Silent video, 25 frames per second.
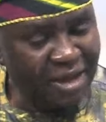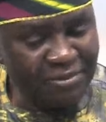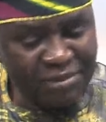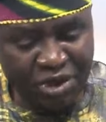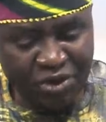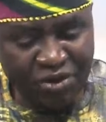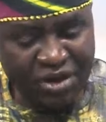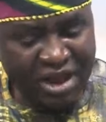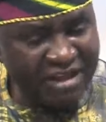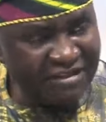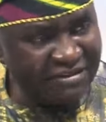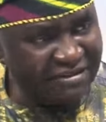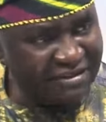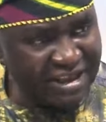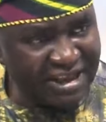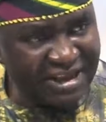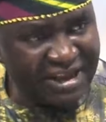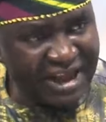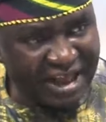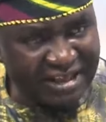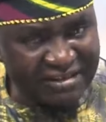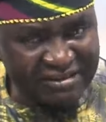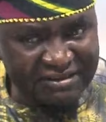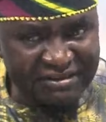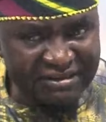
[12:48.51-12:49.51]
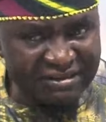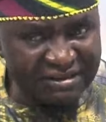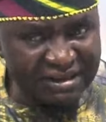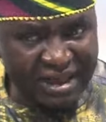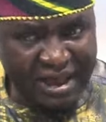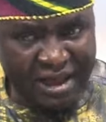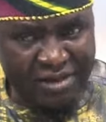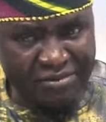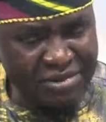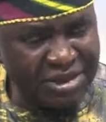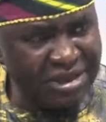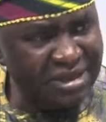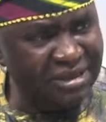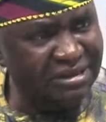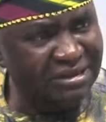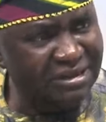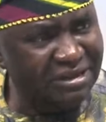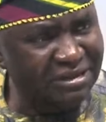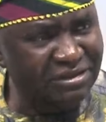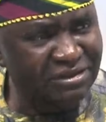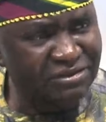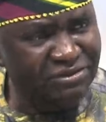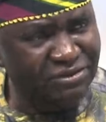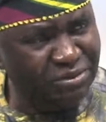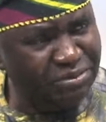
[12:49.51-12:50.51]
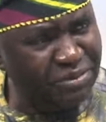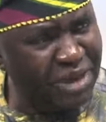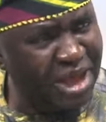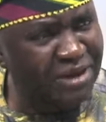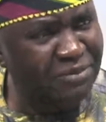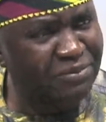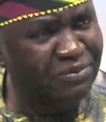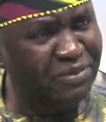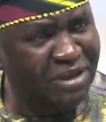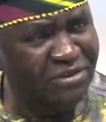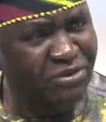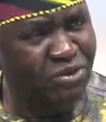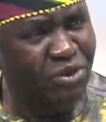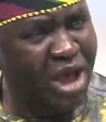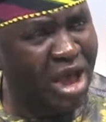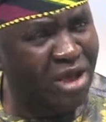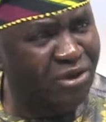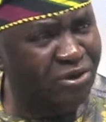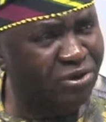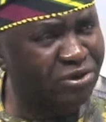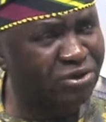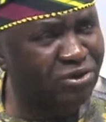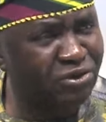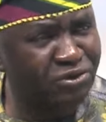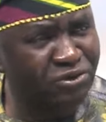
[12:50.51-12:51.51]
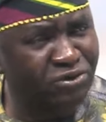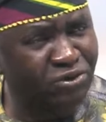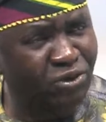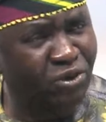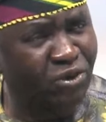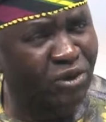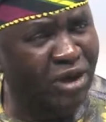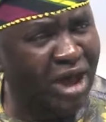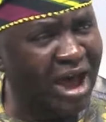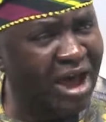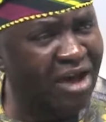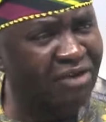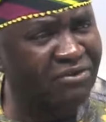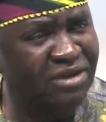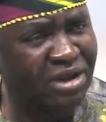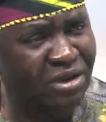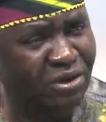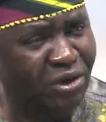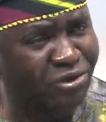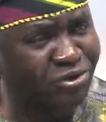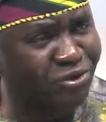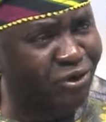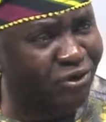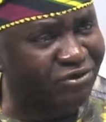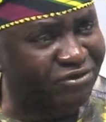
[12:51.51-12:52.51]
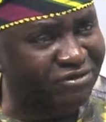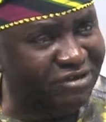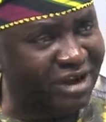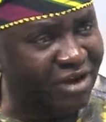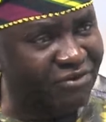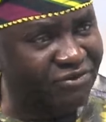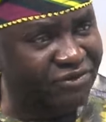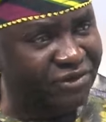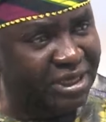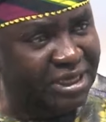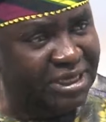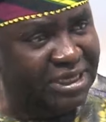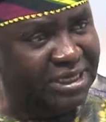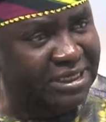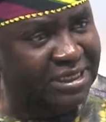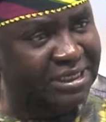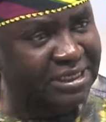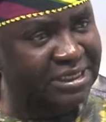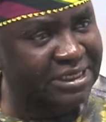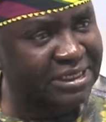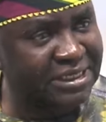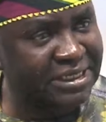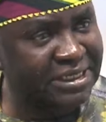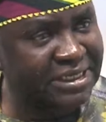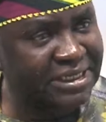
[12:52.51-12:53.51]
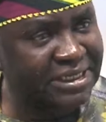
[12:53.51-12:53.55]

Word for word: I mean, you can see that, I mean, in many places where you used to have a lot of traffic,